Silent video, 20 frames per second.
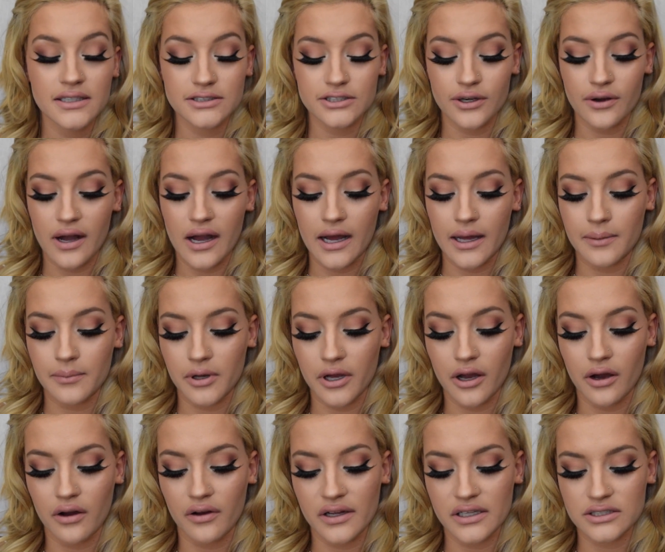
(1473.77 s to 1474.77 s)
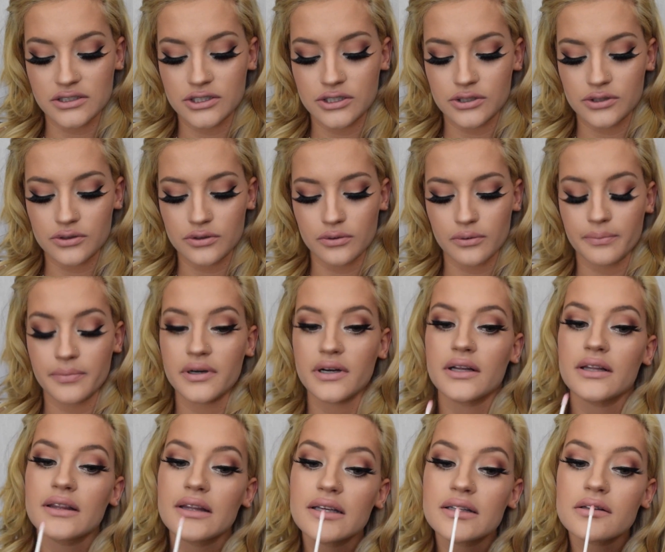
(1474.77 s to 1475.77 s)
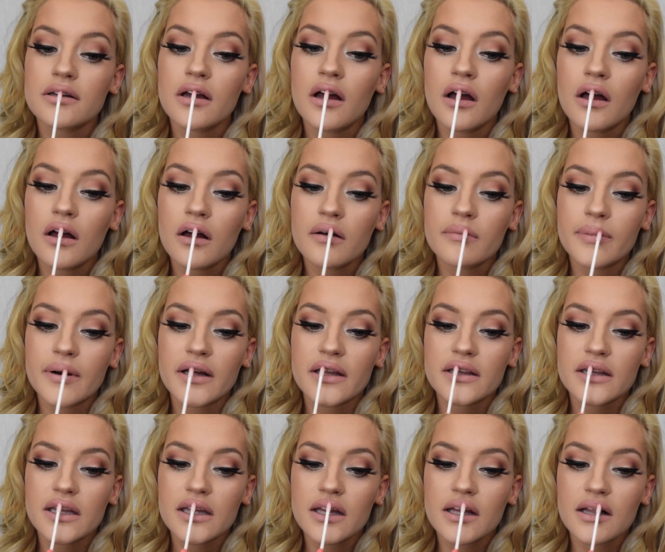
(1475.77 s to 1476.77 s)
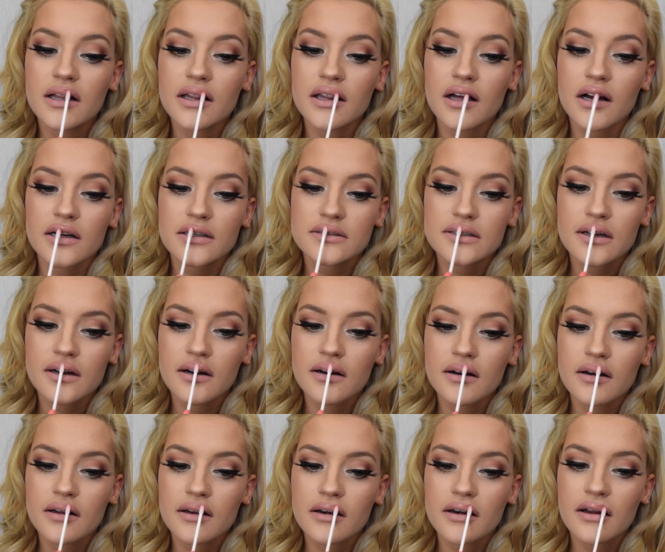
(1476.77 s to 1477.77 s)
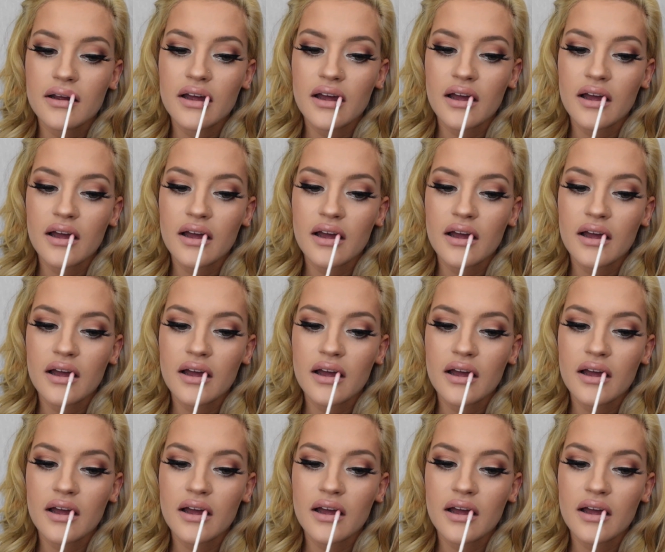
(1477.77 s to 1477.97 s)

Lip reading: So I'm going to put the gloss on.